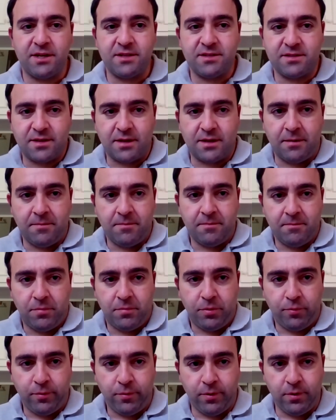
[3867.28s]
A question has
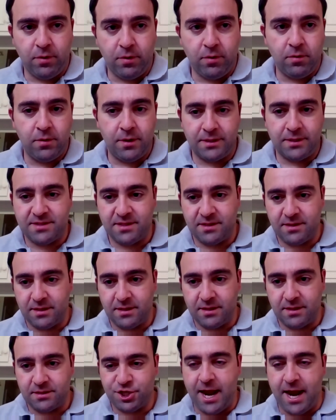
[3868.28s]
come through,
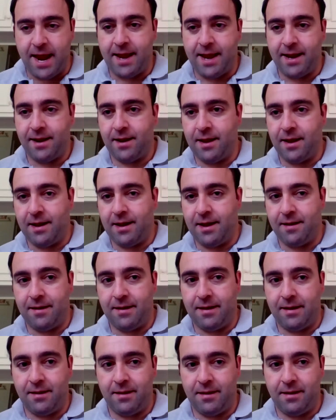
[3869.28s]
it's in the chat,
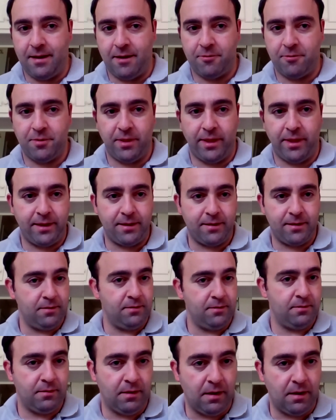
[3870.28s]
and I would
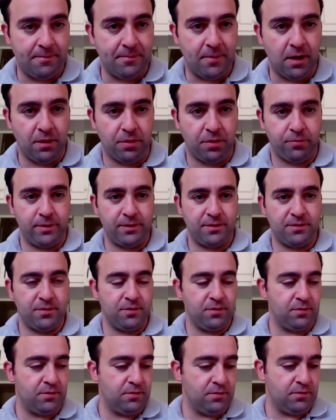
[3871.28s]
like all
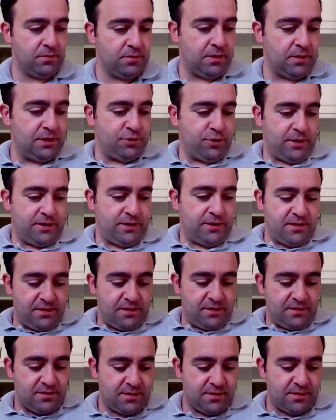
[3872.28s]
three to
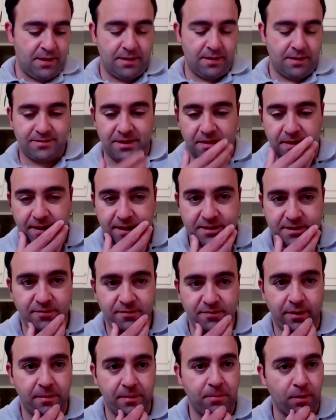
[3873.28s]
address this, because I
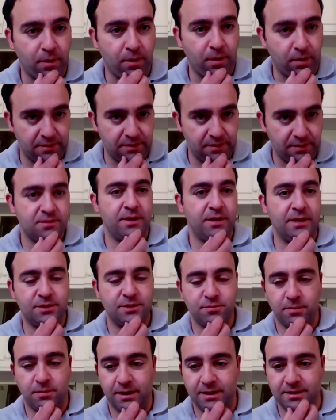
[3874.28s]
think it's very pertinent
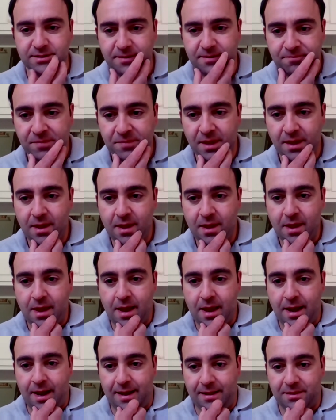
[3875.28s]
to each one, is
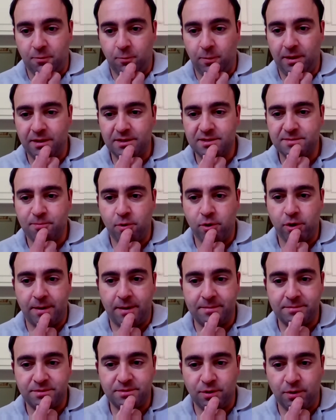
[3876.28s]
the wellness
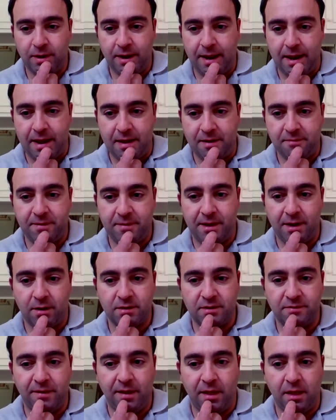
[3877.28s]
programs you have and
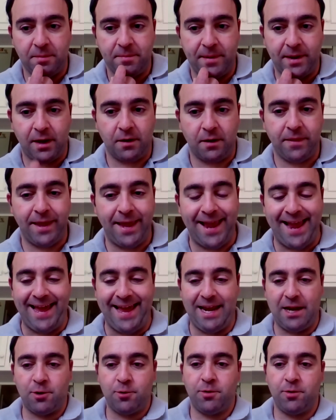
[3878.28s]
are developing, are they
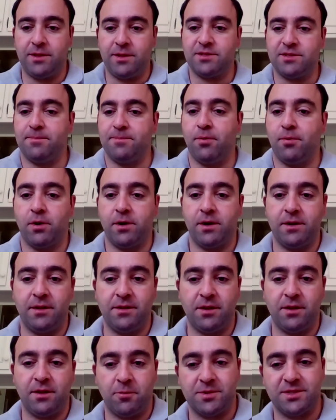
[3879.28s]
adequately supported
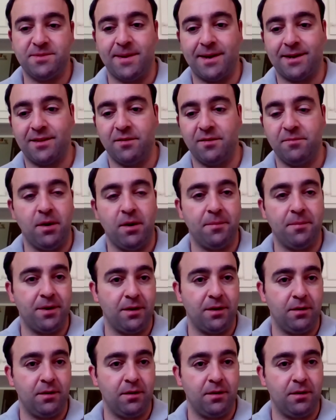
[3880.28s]
in your respective